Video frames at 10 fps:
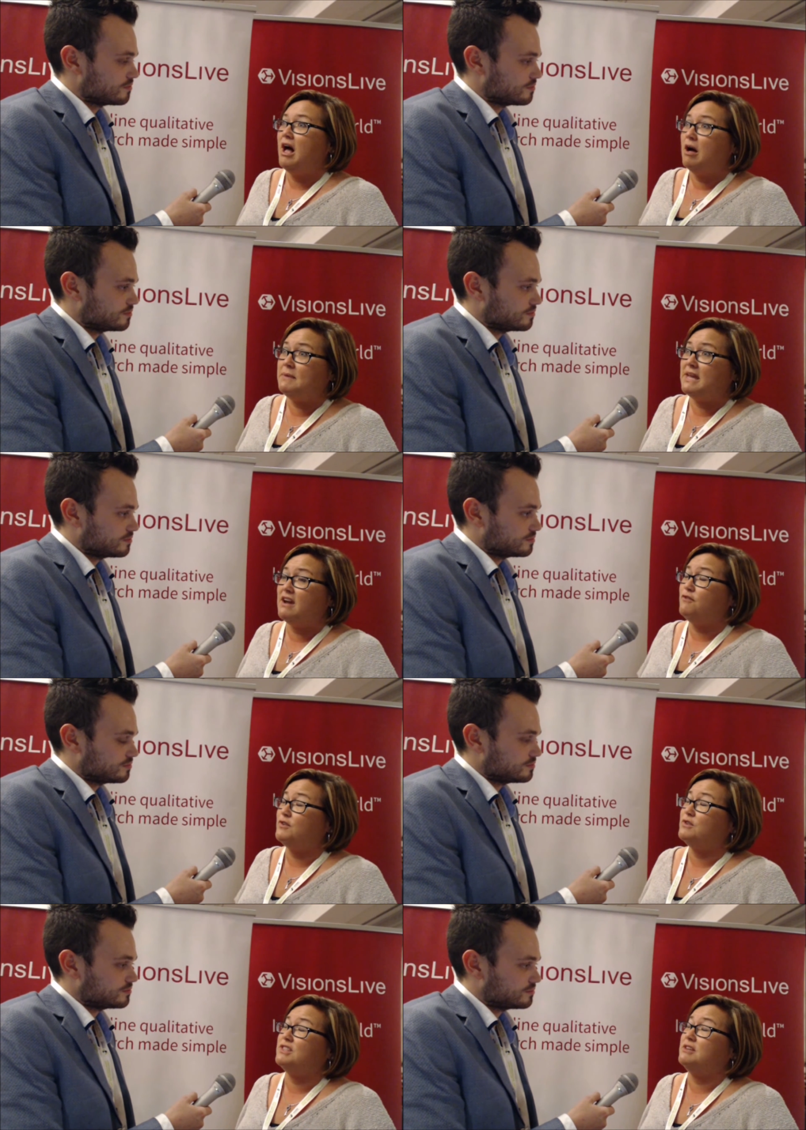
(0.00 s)
Speaker 1: I'll be here
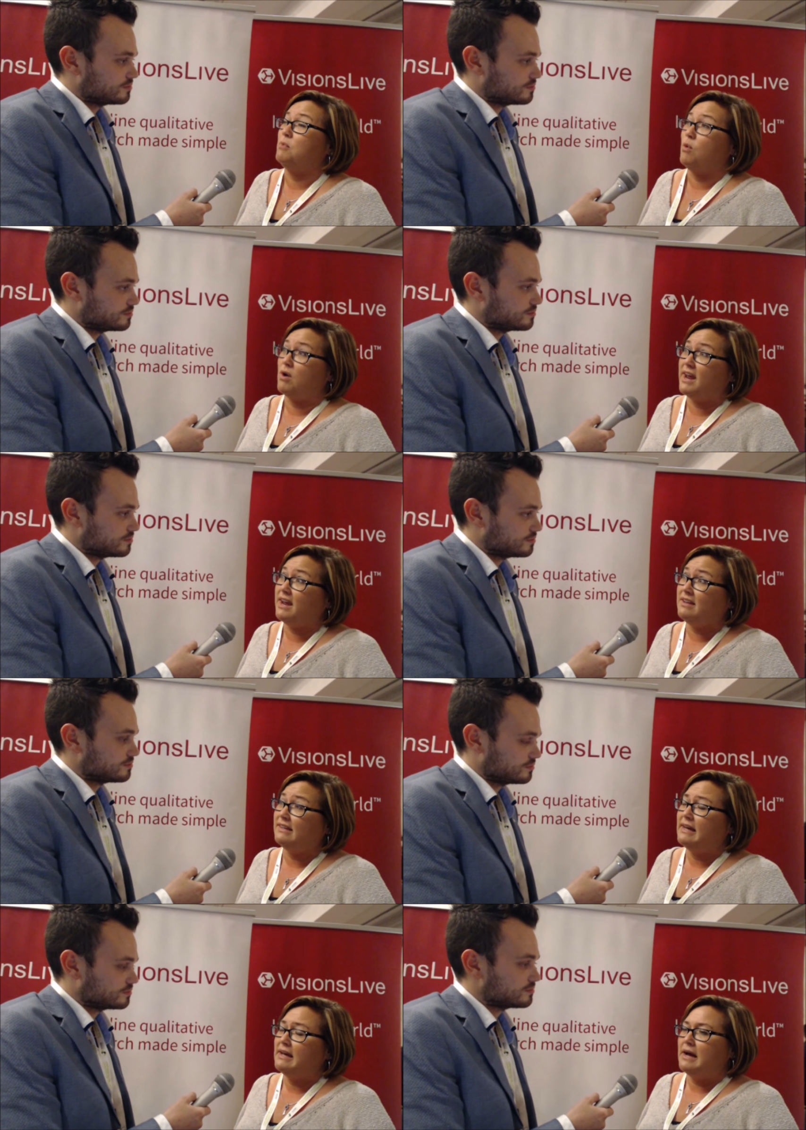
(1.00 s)
for the morning,
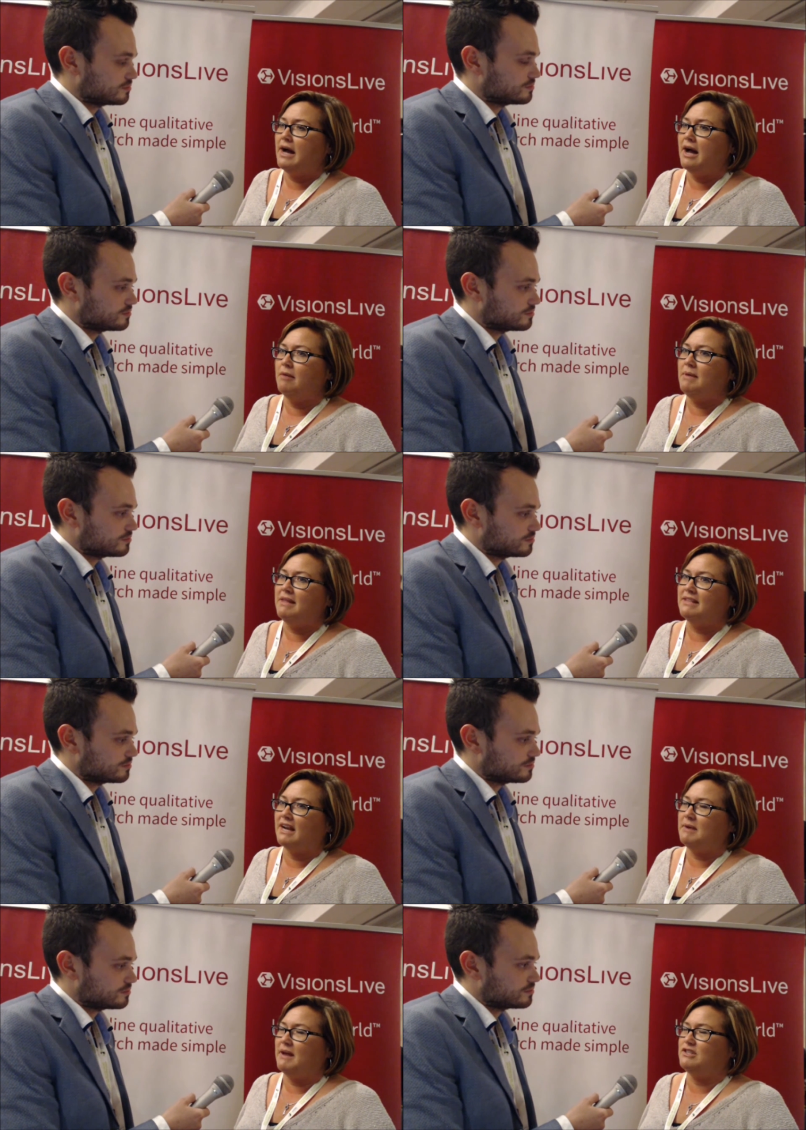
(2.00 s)
um, and then
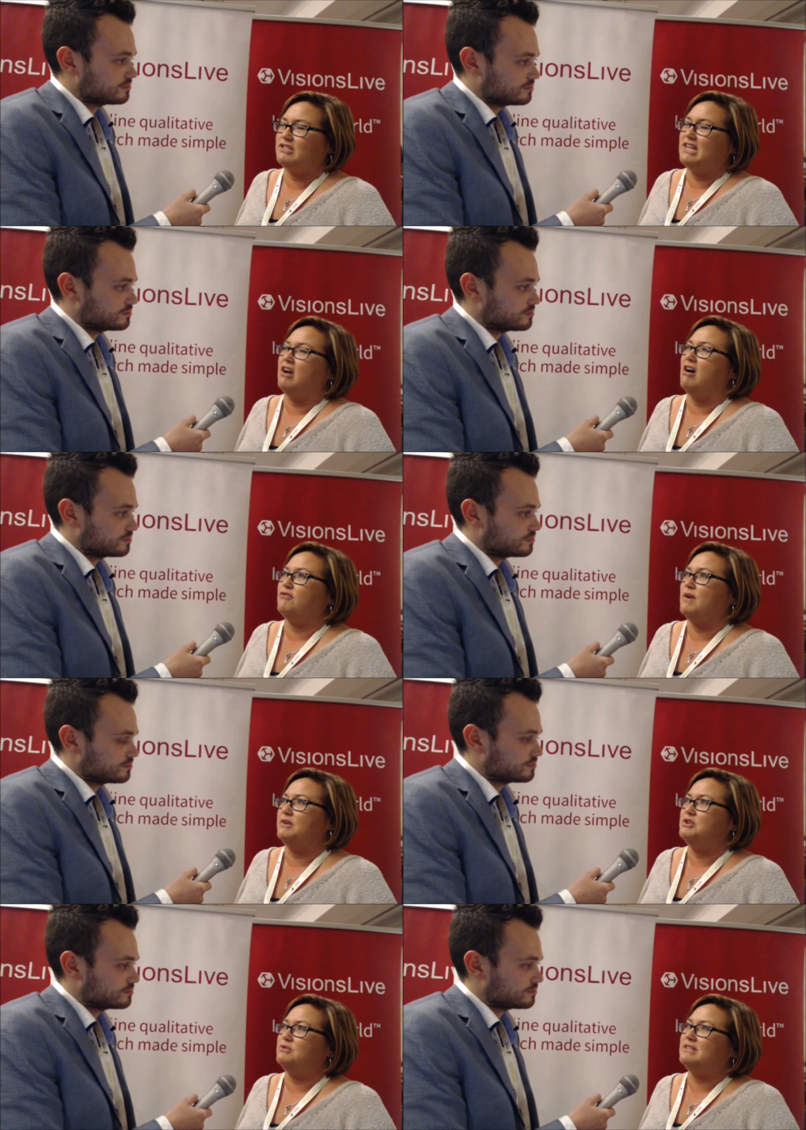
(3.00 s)
I'm going to have to take off
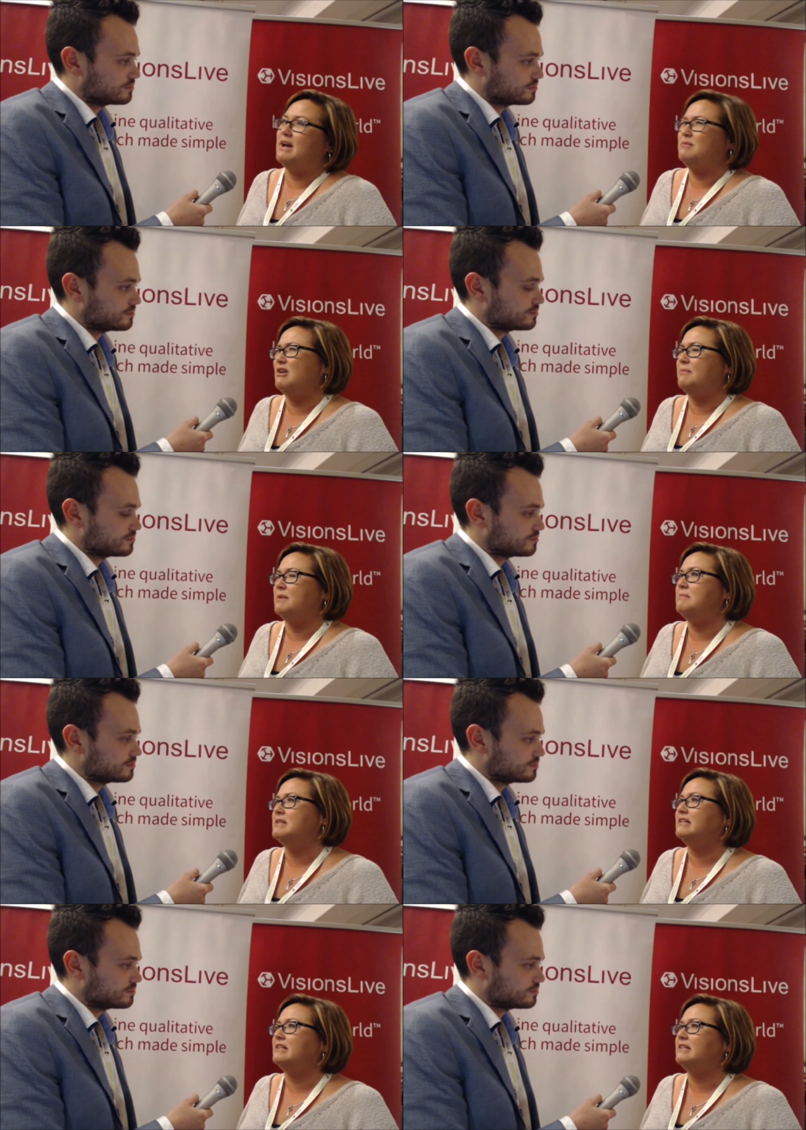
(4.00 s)
around noontime, so I'm going to miss a